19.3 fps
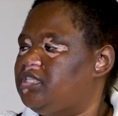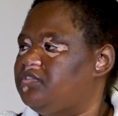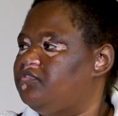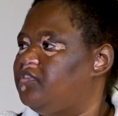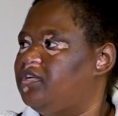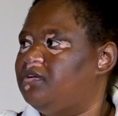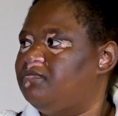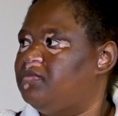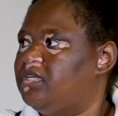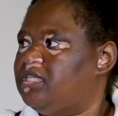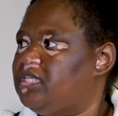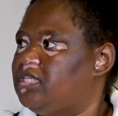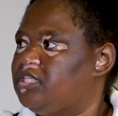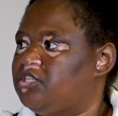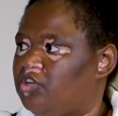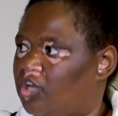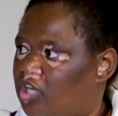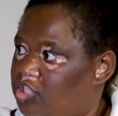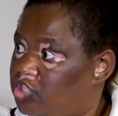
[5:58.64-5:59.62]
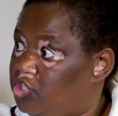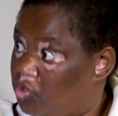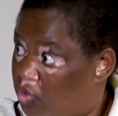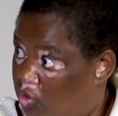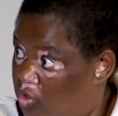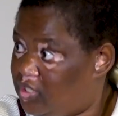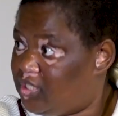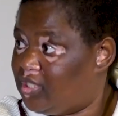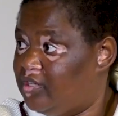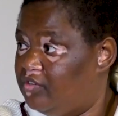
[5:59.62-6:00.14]
development is not
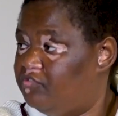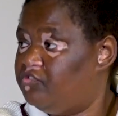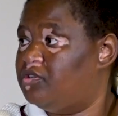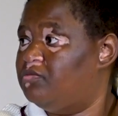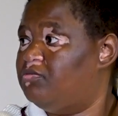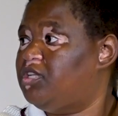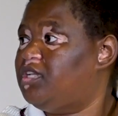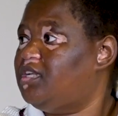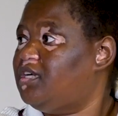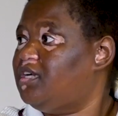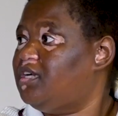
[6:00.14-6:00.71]
your deliverable.